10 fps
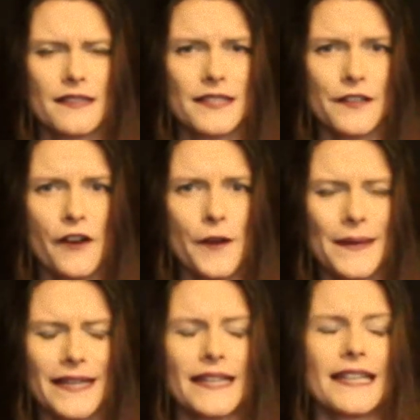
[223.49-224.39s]
0
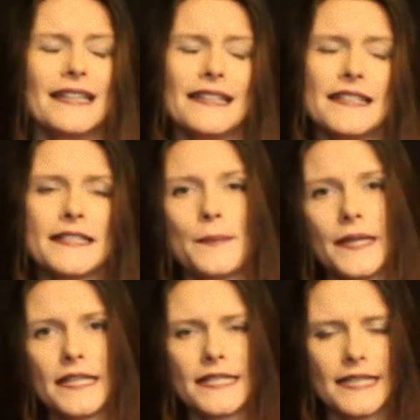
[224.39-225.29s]
being easy
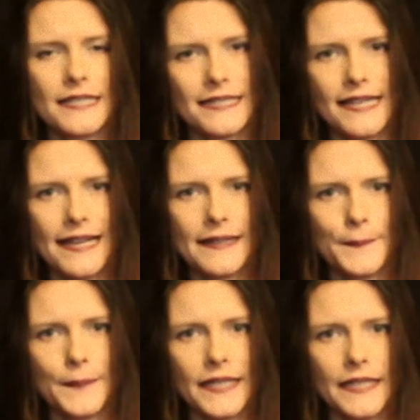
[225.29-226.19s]
peasy,
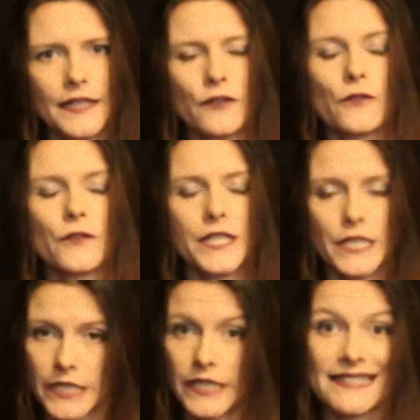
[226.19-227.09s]
10 being
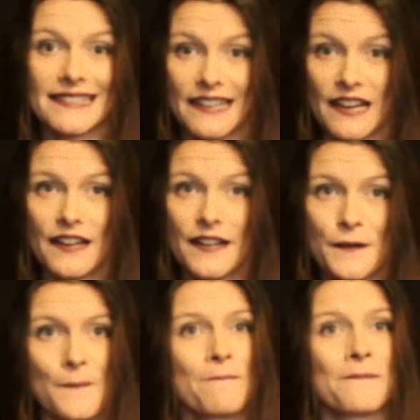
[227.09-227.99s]
ridiculously hard.
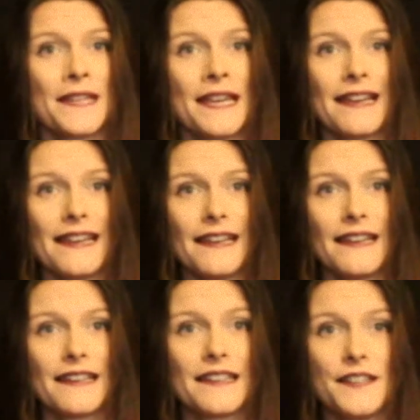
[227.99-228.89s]

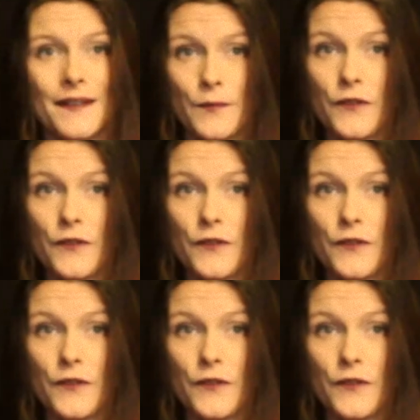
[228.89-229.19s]
And number